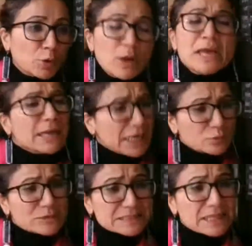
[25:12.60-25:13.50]
blow.
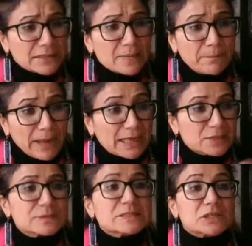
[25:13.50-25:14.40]
It was nothing
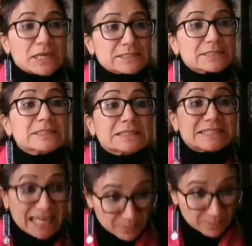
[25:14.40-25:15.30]
big. It was just a
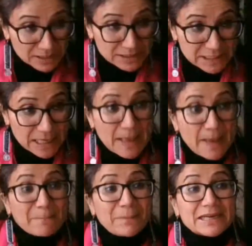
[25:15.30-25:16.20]
statement.
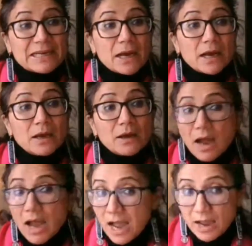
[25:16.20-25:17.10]
But
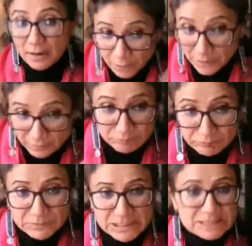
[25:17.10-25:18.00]

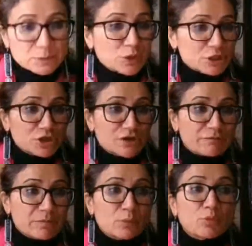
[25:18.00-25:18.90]
this version
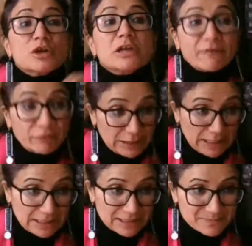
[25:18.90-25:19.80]
of me would never
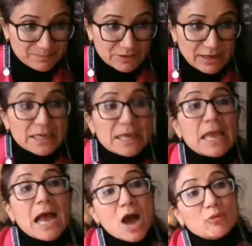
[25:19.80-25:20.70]
take it. Right.
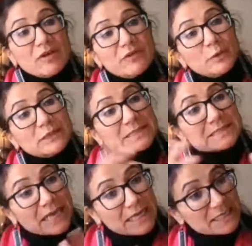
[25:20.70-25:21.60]
However, when
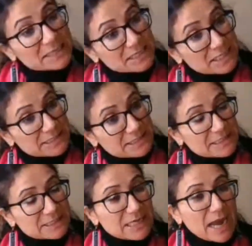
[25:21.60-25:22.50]
the second
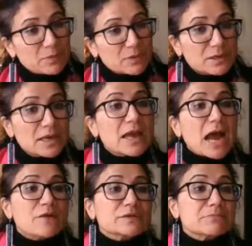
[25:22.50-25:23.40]
incident happened,
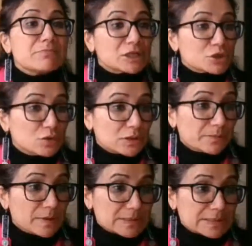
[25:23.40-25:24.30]
I was a much
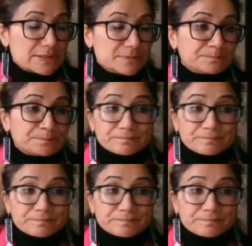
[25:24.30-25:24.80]
older person